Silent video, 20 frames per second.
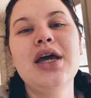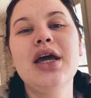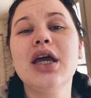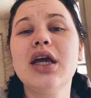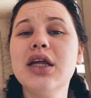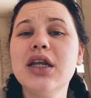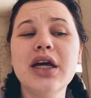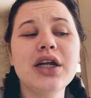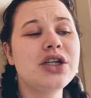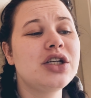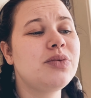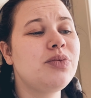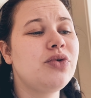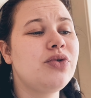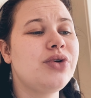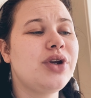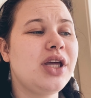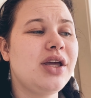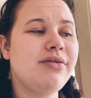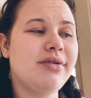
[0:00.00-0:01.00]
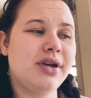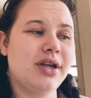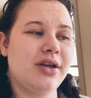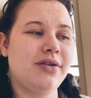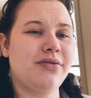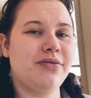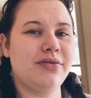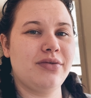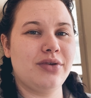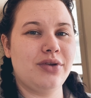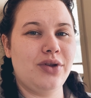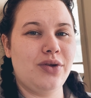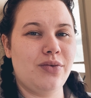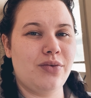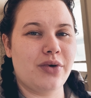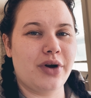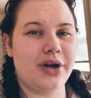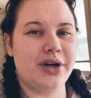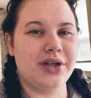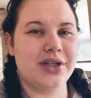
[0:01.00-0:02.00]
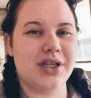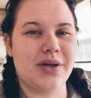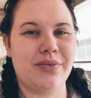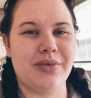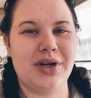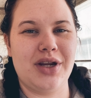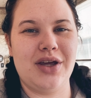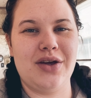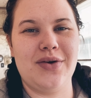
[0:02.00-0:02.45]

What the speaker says: connect to the moon even if you aren't somebody